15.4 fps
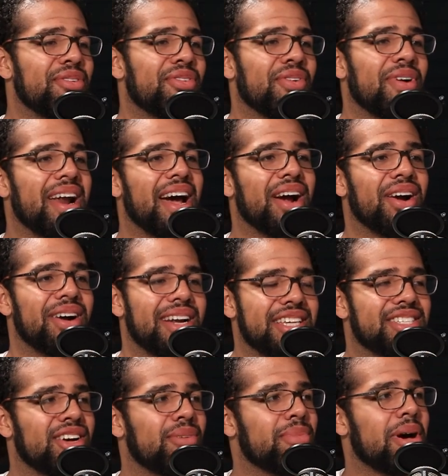from what I heard, he's
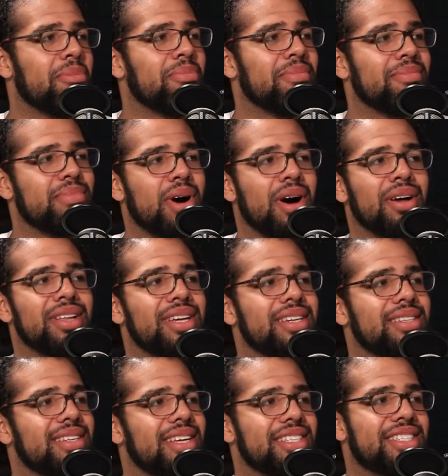talking about
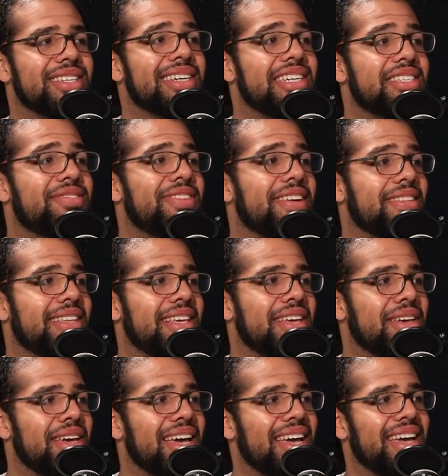balling until he's 50.
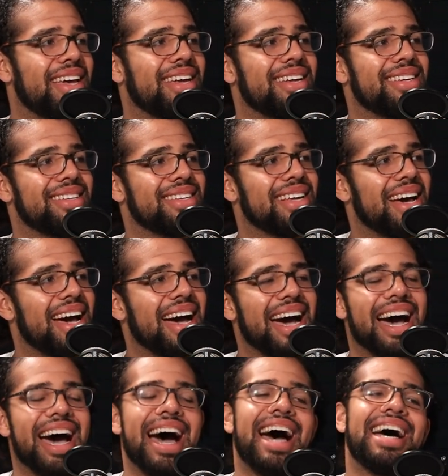And
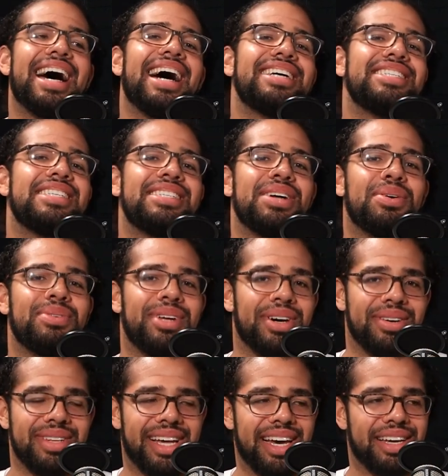I just don't
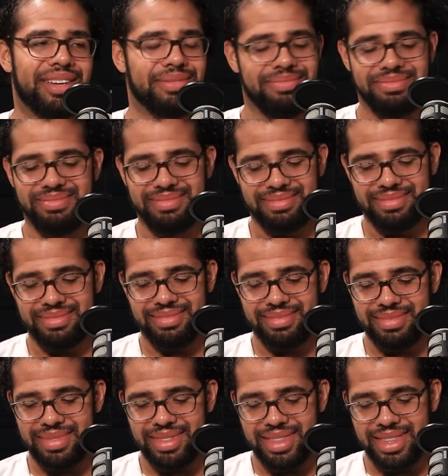know. Like,
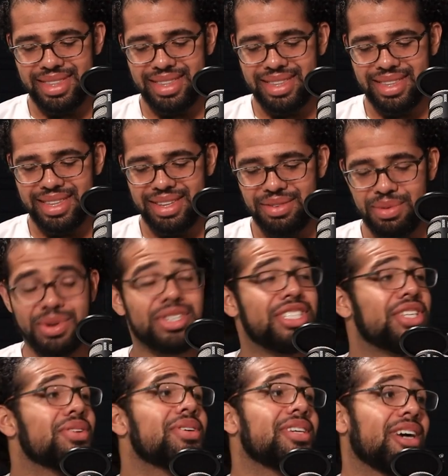we're
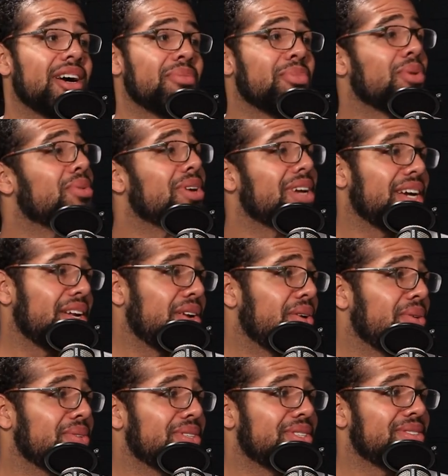still young, but we're getting
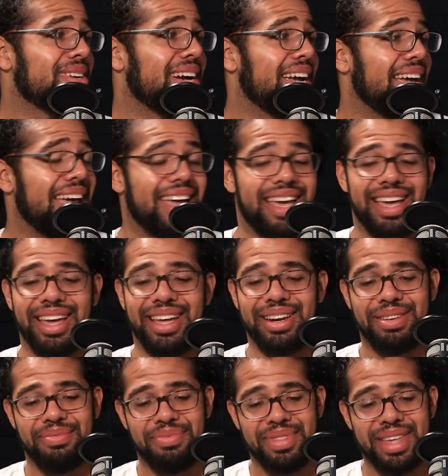older, right? And
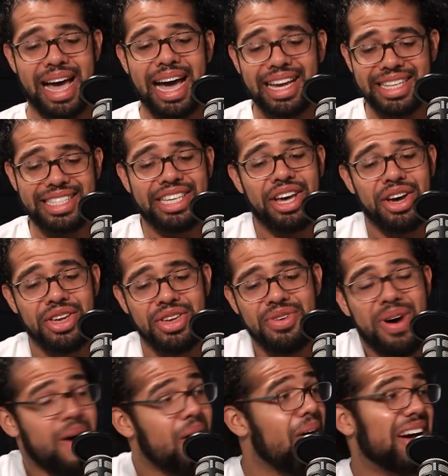I can tell you,
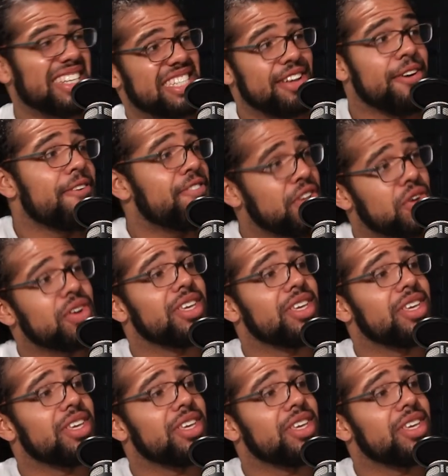oh, I still feel